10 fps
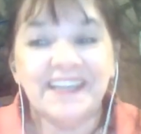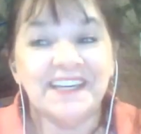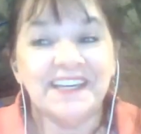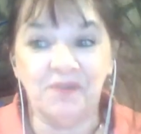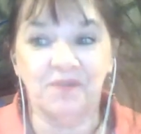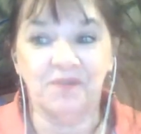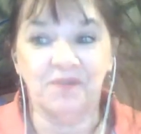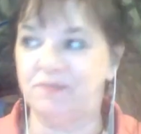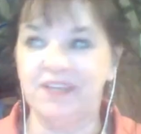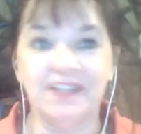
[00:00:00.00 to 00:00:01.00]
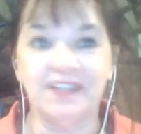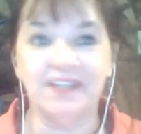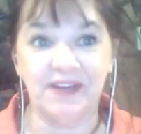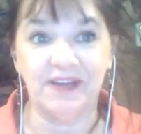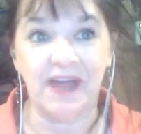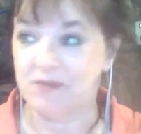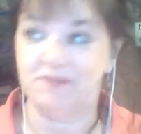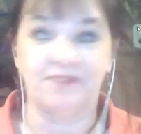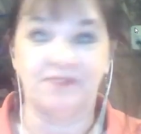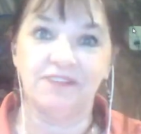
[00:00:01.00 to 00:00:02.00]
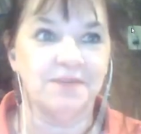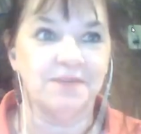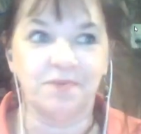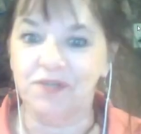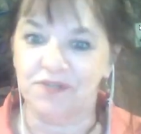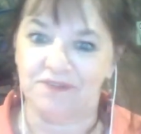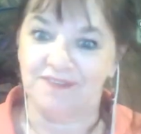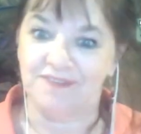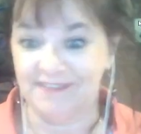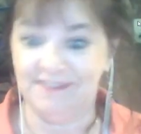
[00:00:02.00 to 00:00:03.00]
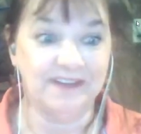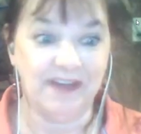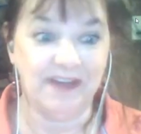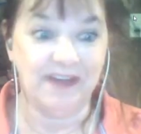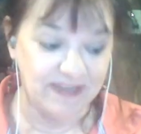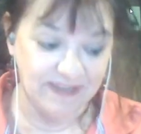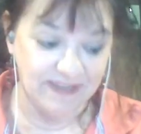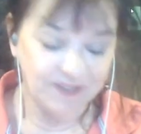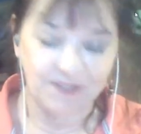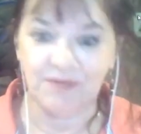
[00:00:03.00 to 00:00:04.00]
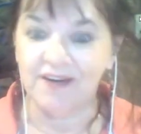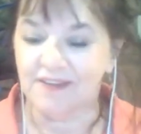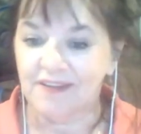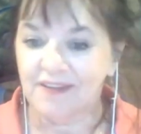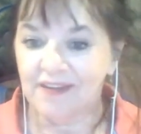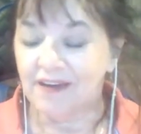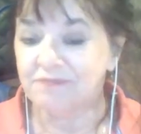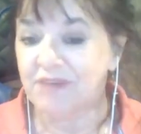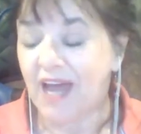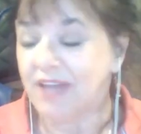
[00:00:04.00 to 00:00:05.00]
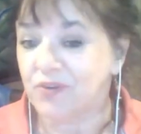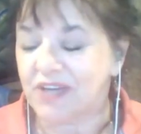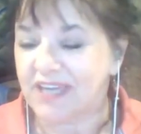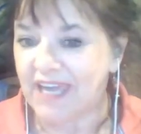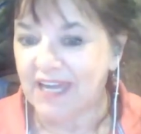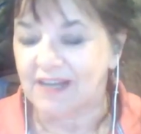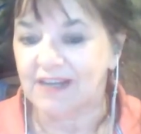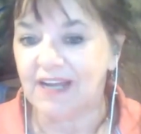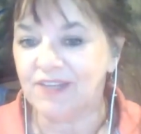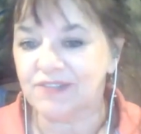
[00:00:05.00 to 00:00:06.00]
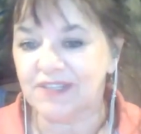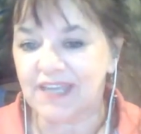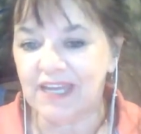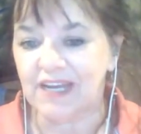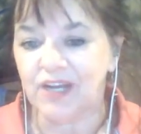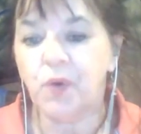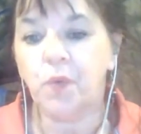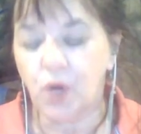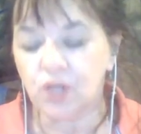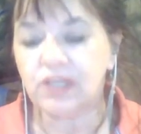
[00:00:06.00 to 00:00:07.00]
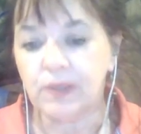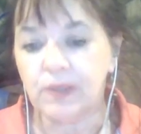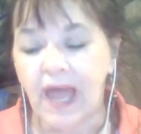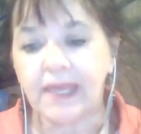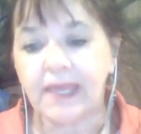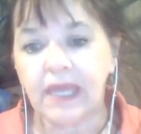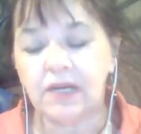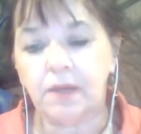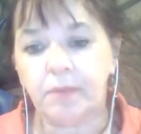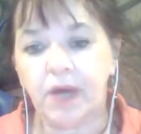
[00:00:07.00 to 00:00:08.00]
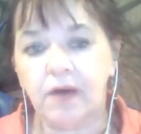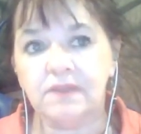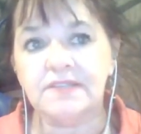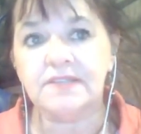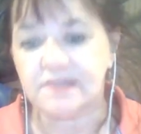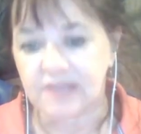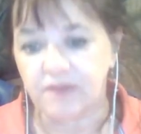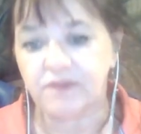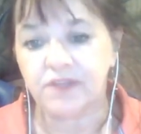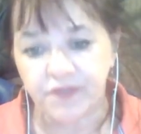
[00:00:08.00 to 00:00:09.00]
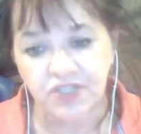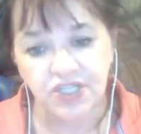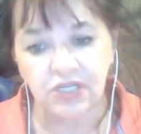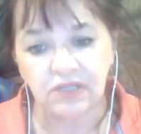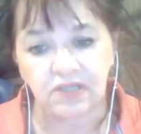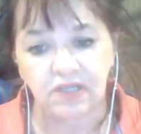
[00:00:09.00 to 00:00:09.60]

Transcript: I must be very important. I mean, come on. But I don't care. I don't care. What I care about is the safety of children.